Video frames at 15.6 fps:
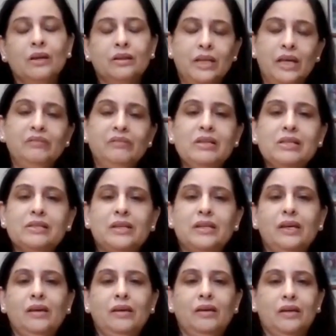Then we'll
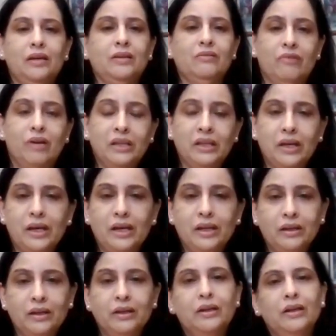see in 1
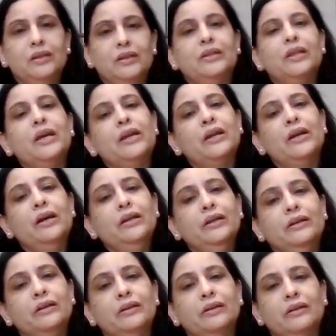hour there are
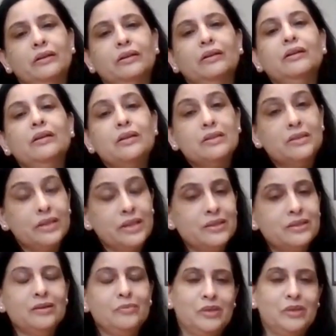
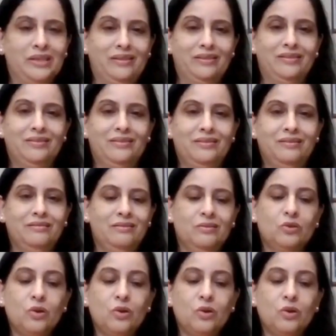60 minutes.